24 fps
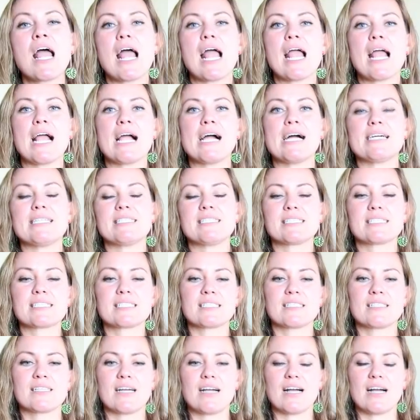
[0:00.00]
And
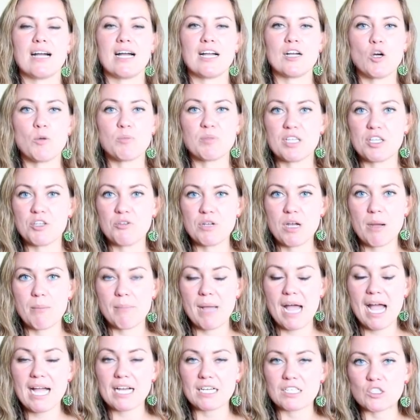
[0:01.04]
I hope that you come
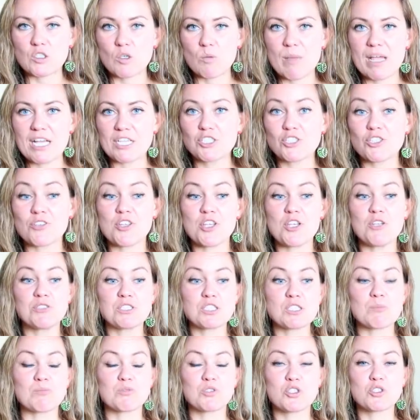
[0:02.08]
back. So make sure that you
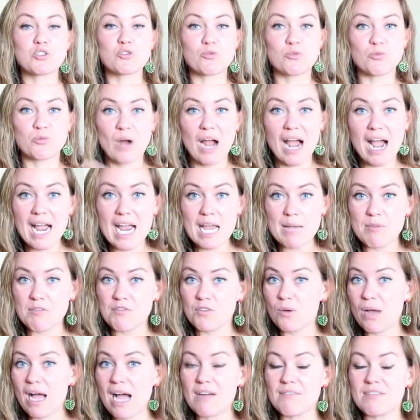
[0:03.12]
subscribe if
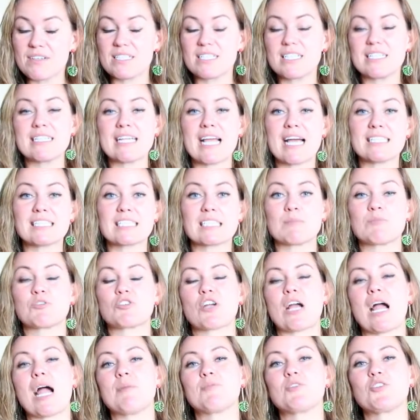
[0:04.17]
you haven't yet
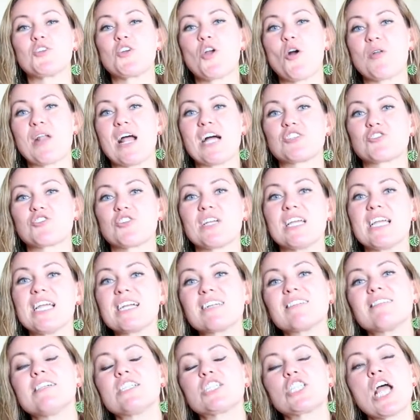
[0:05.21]
subscribed to Go Natural
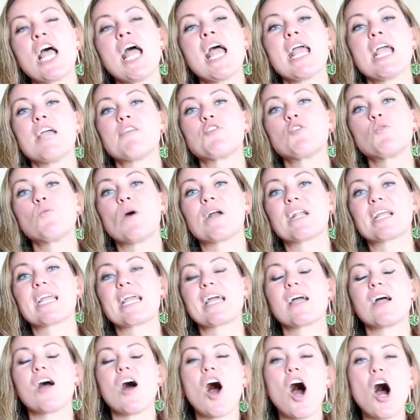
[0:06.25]
English. If you want to
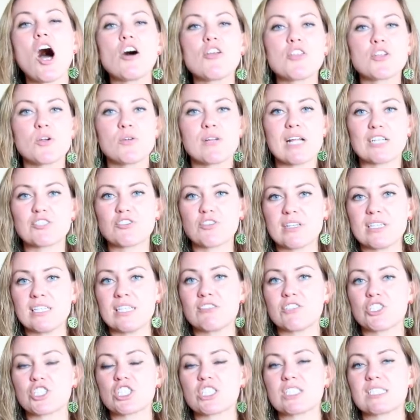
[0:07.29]
get all the Go Natural
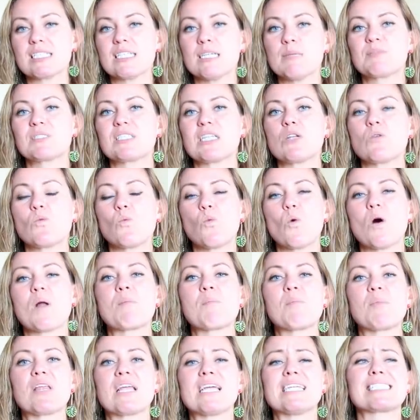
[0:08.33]
English tips in
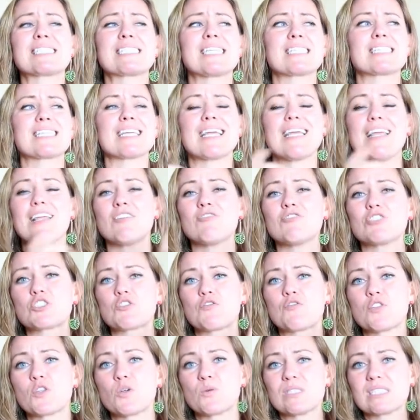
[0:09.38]
one place, get the English
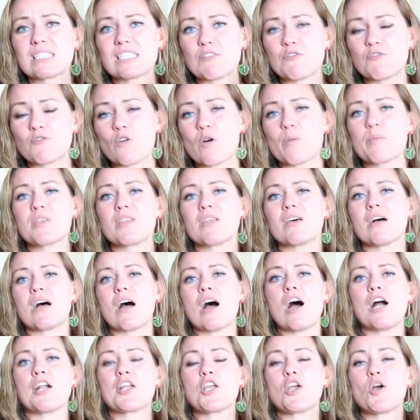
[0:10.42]
Fluency Formula
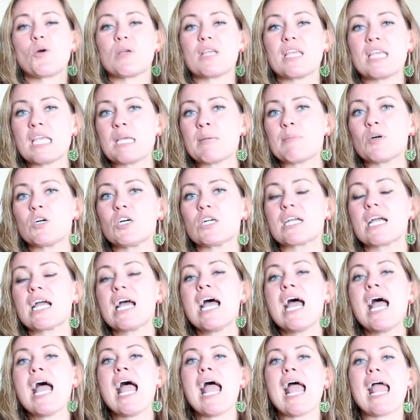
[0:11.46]
audio ebook.
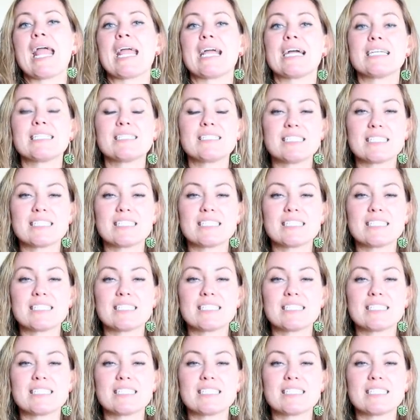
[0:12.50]
And